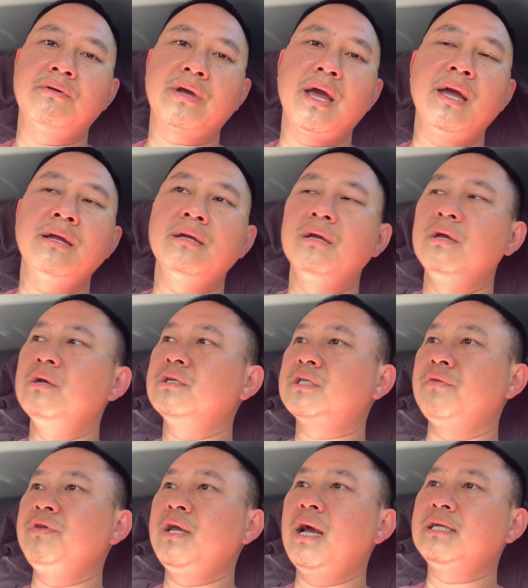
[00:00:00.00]
Okay,
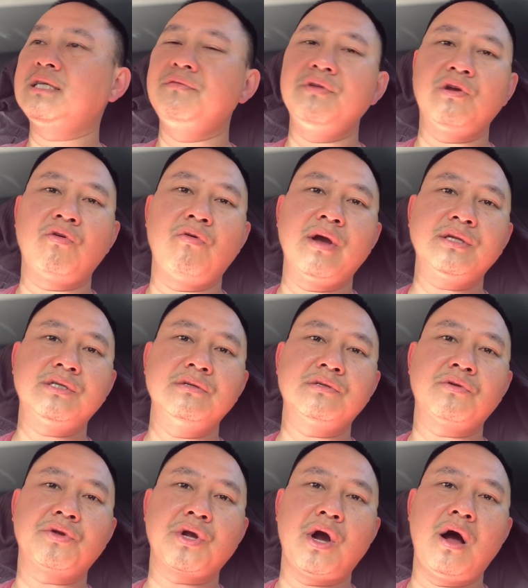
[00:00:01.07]
so if you guys have any
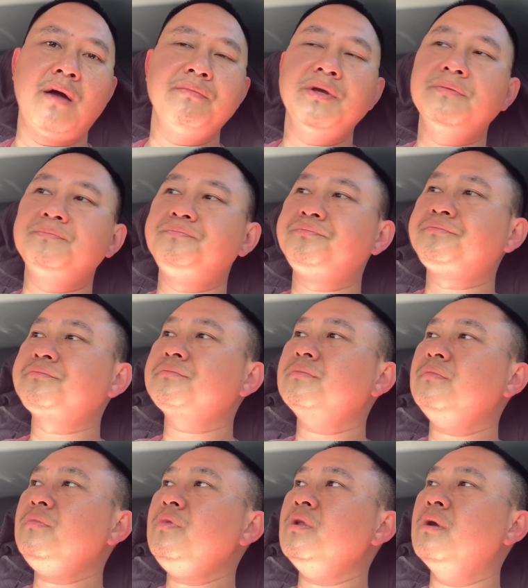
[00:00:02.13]
questions or comment,
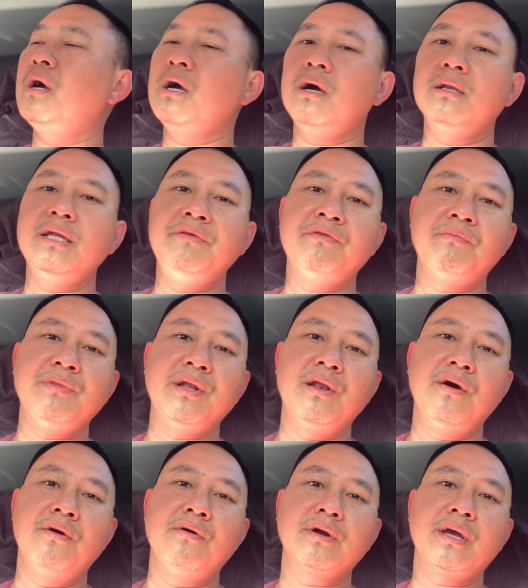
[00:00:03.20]
leave them
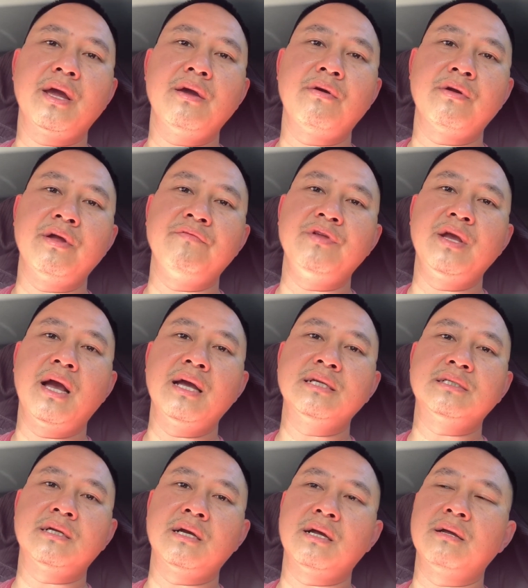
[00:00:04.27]
below. Okay, or if you
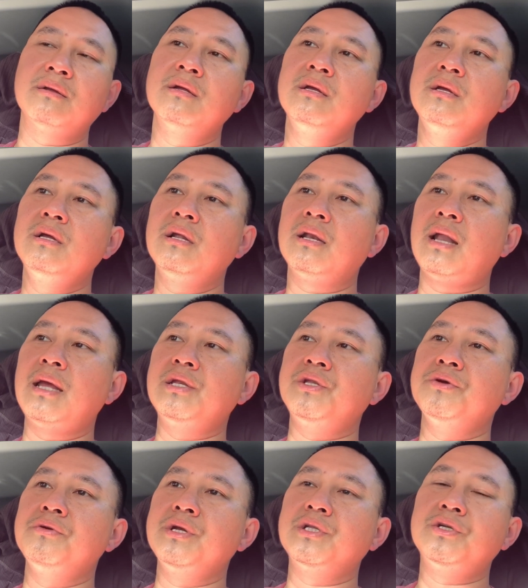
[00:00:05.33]
guys like
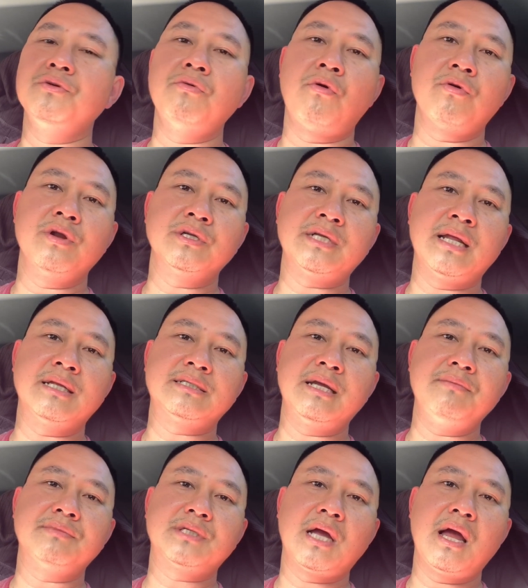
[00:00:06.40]
doing 2 orders at the
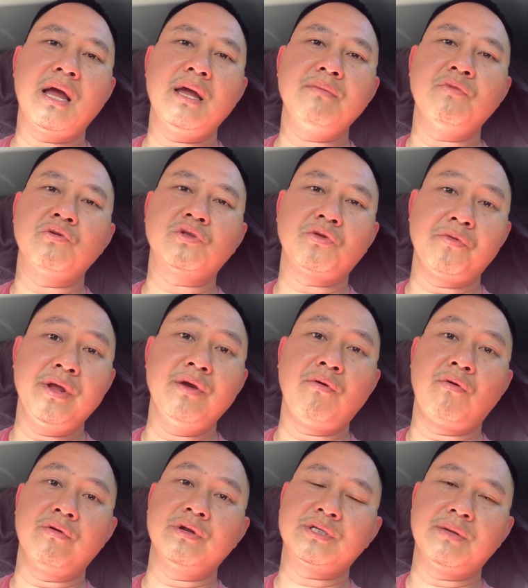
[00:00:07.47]
same time, or 3
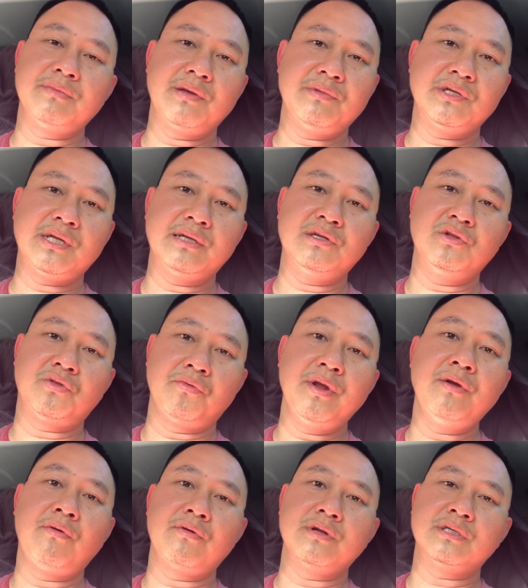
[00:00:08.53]
orders, sometimes there's actually
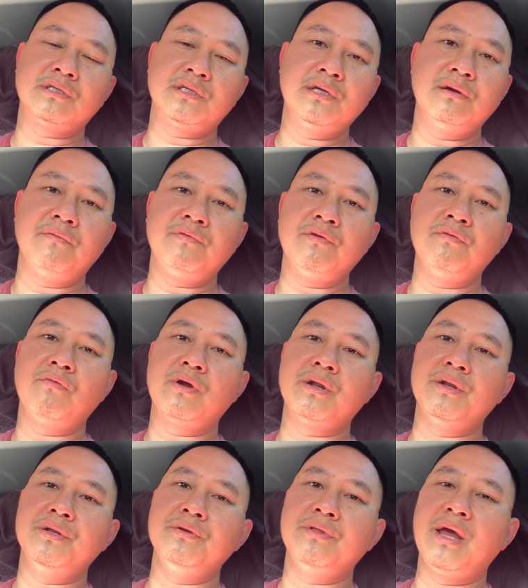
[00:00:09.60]
3 orders too if you want
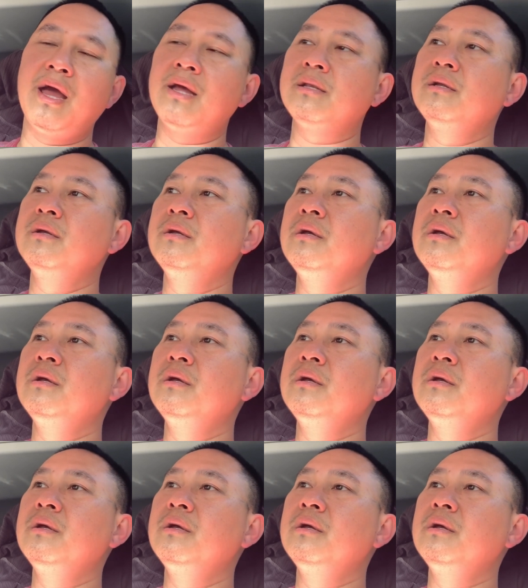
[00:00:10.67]
to do that,